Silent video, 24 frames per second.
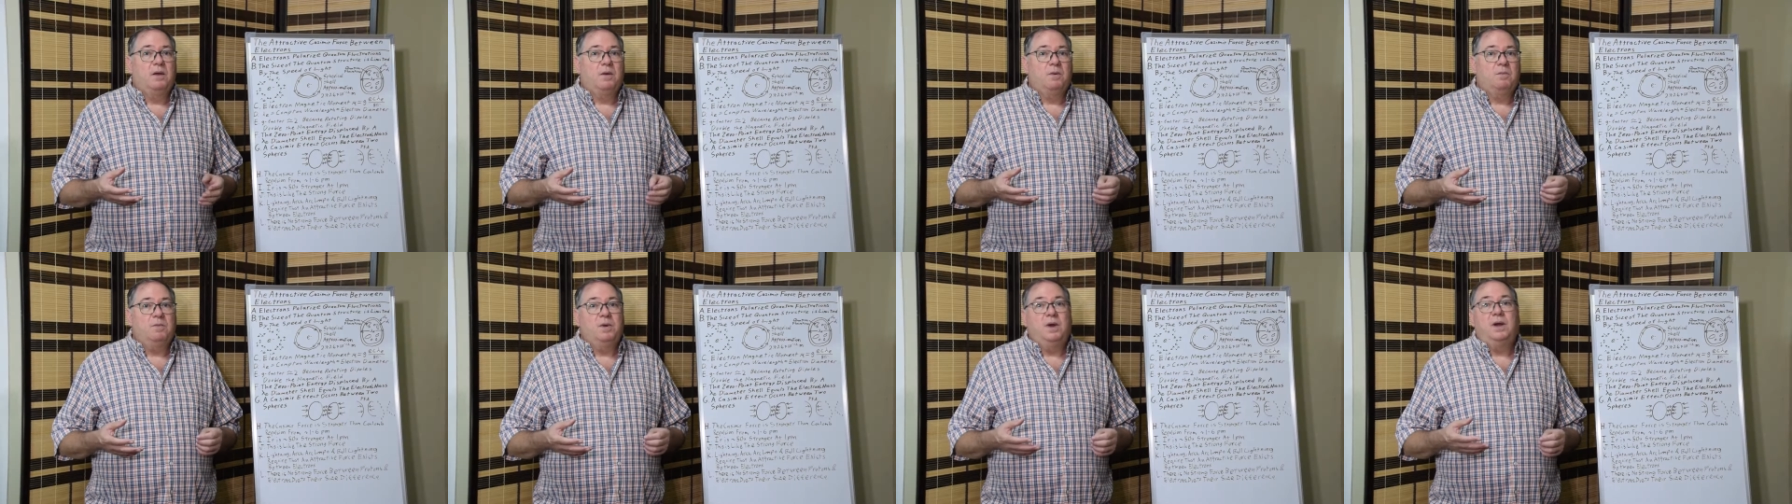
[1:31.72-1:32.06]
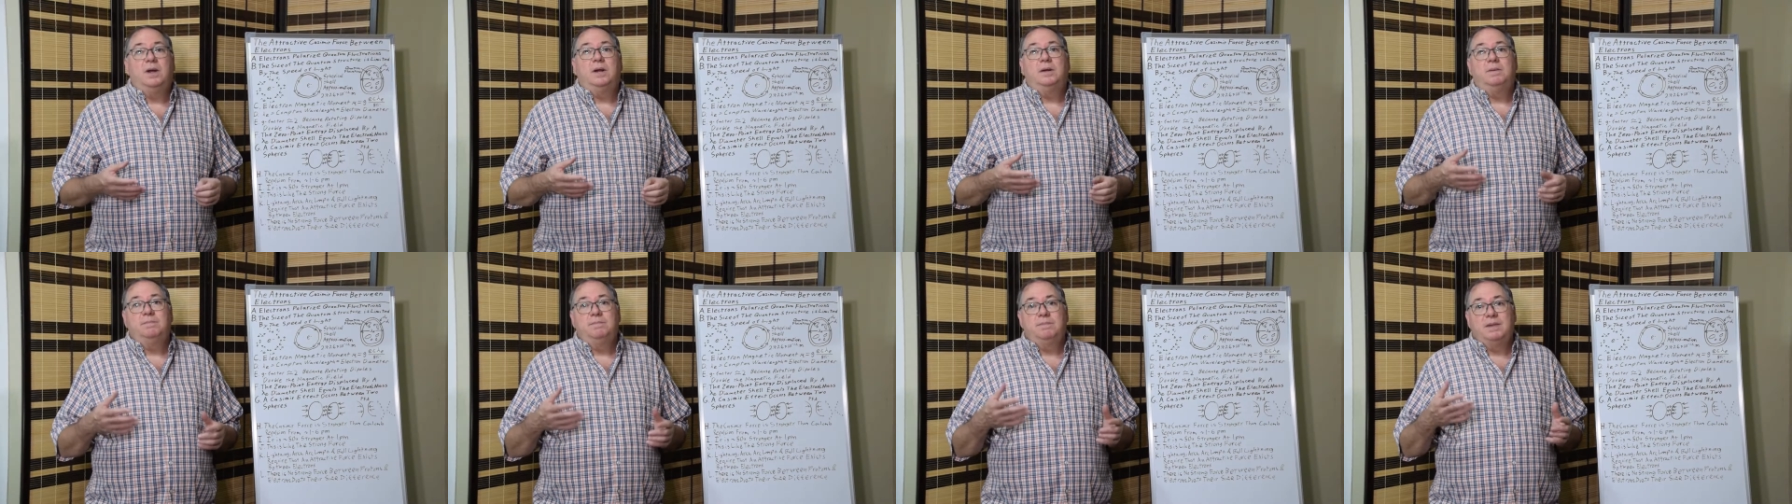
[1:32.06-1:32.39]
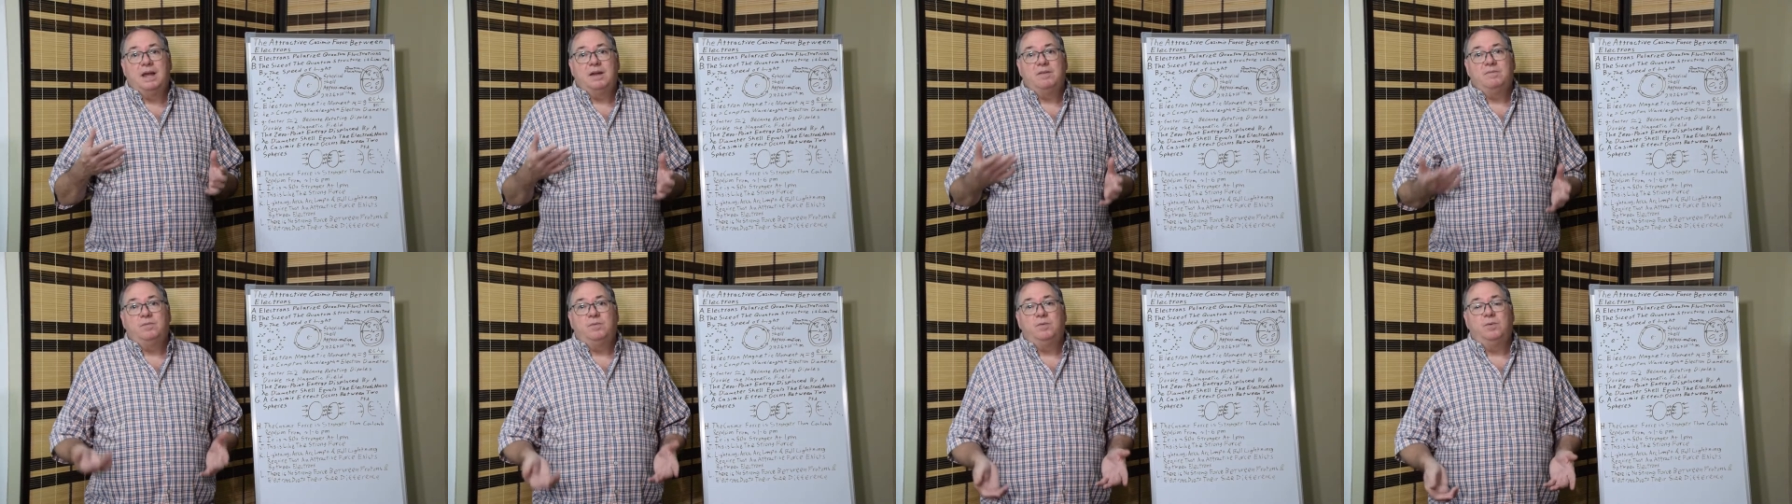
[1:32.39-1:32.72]
Well,
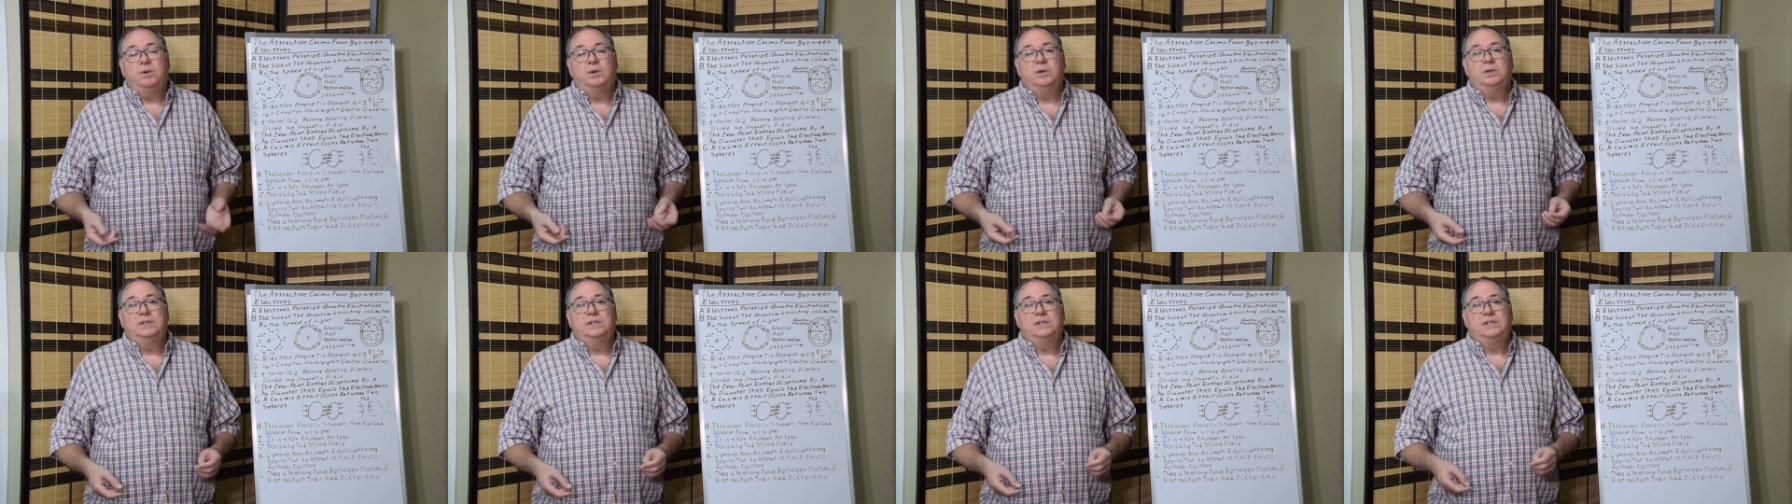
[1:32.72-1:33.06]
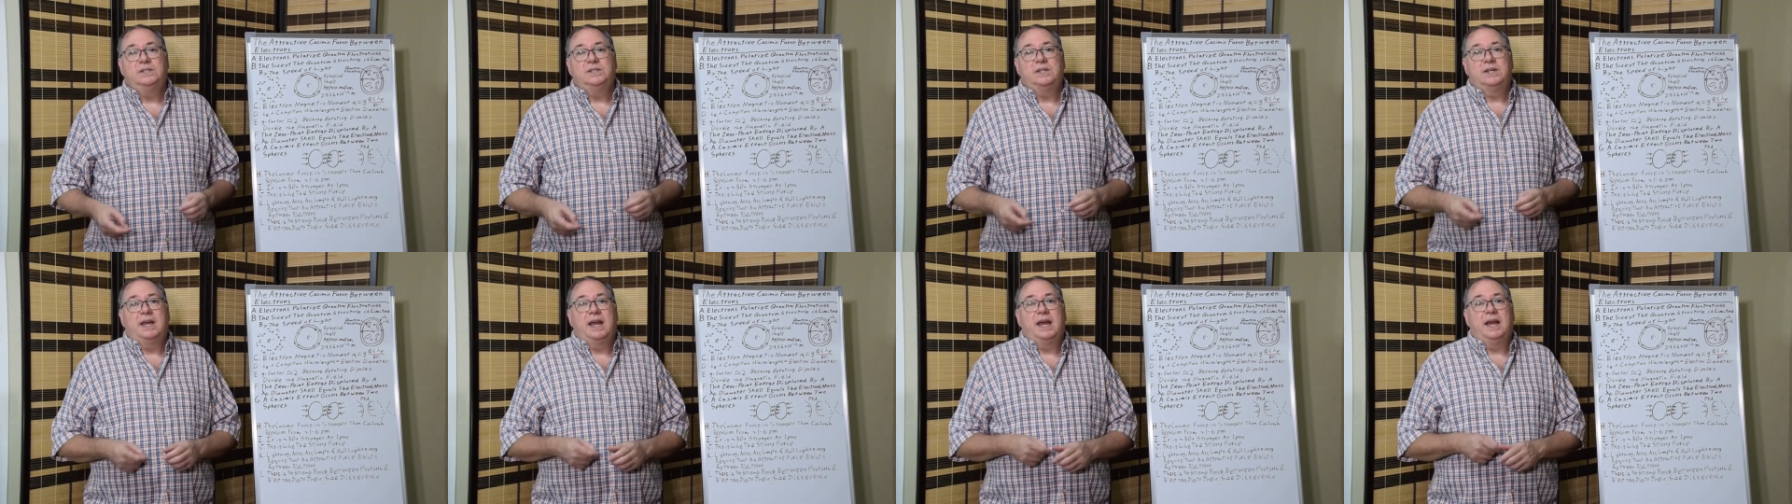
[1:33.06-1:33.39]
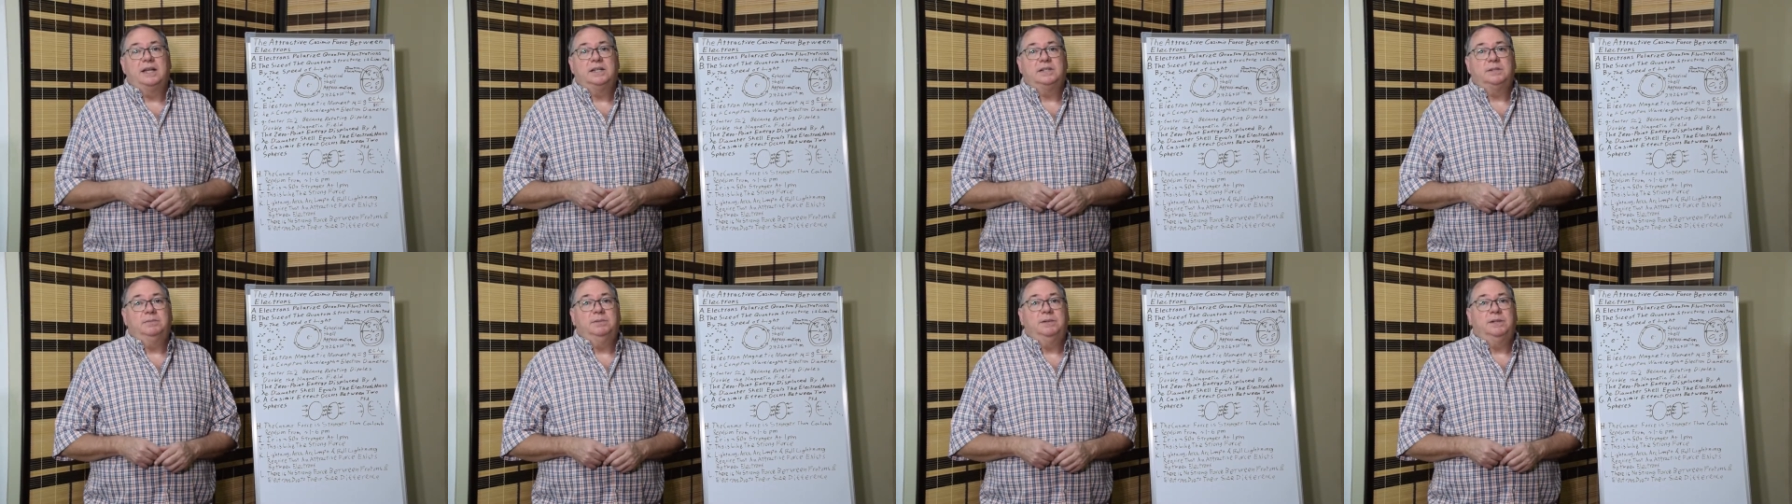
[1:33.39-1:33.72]
that force is the
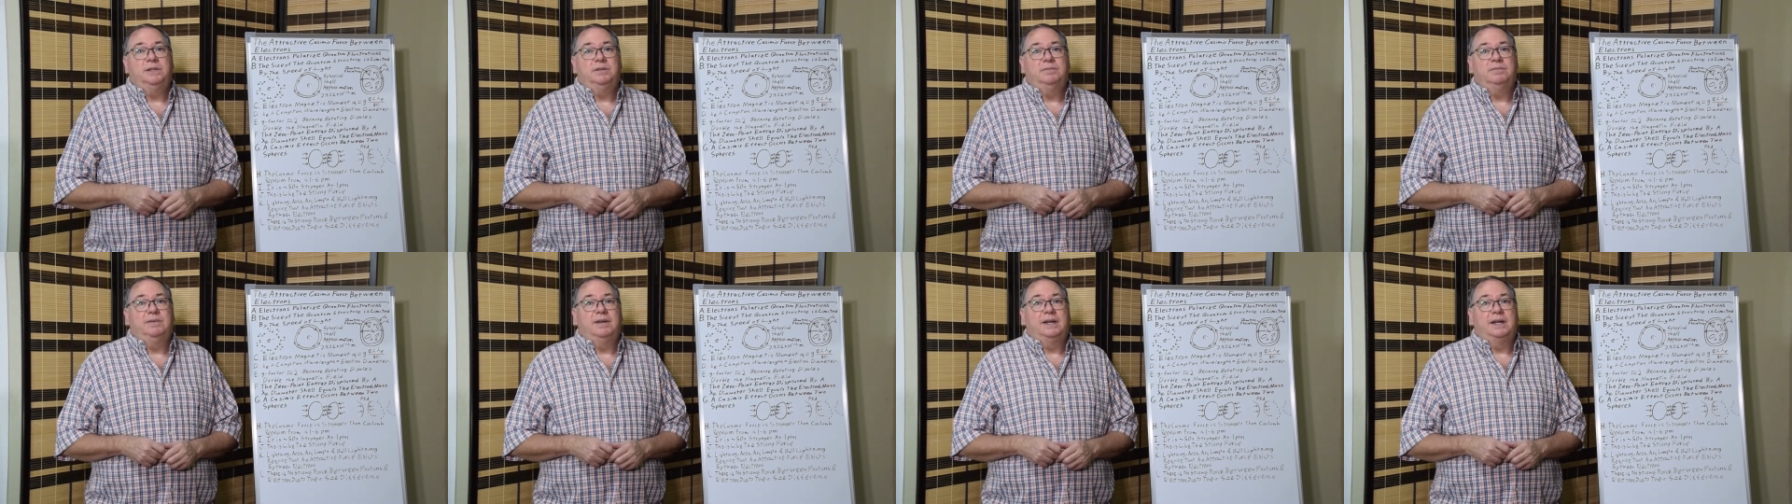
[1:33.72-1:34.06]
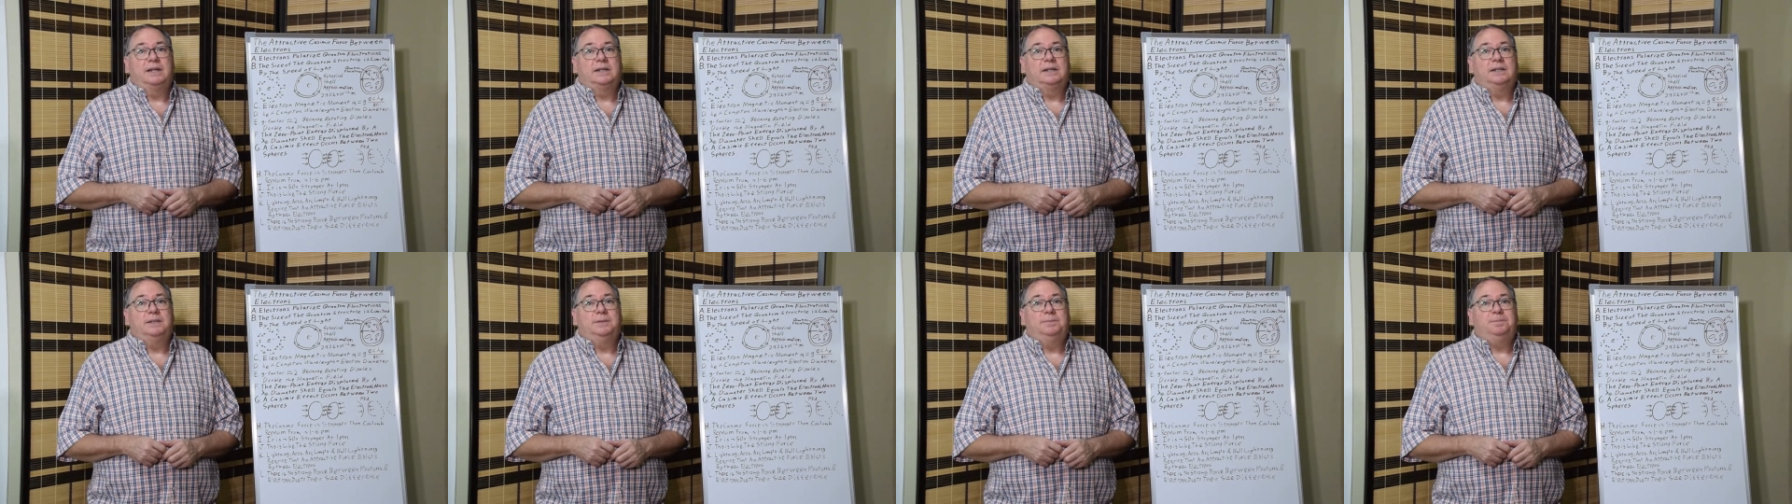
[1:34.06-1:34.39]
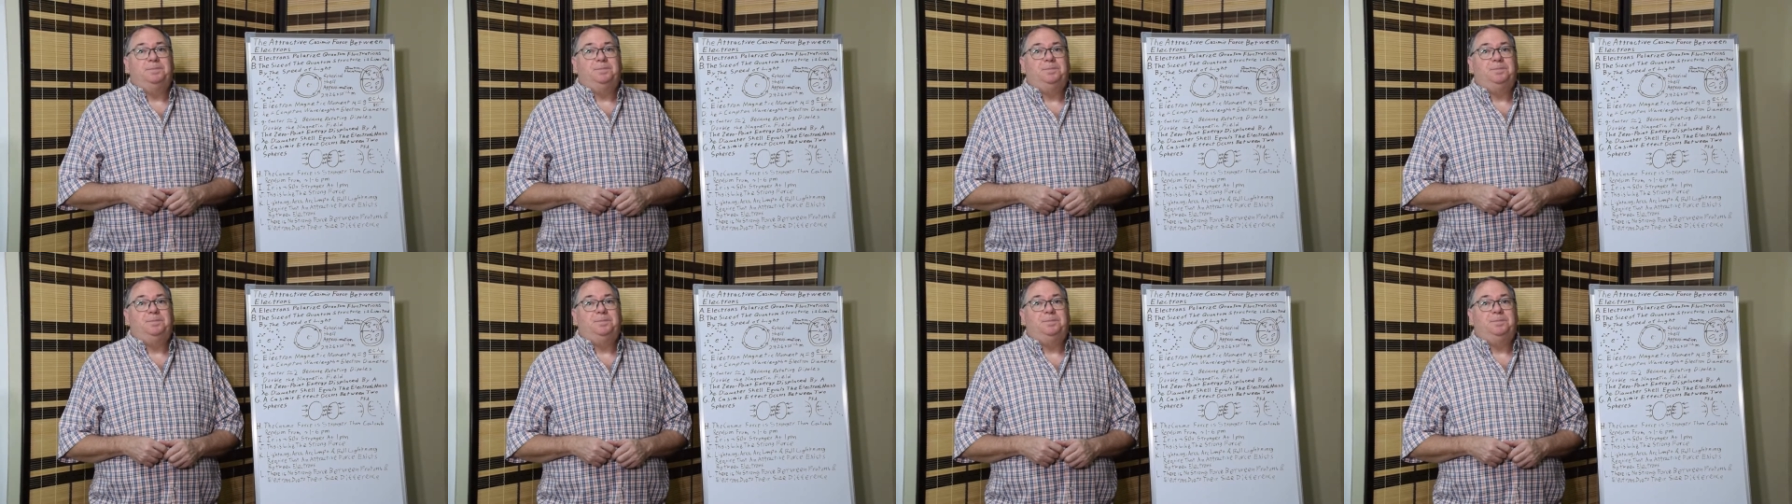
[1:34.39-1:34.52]
Casimir effect.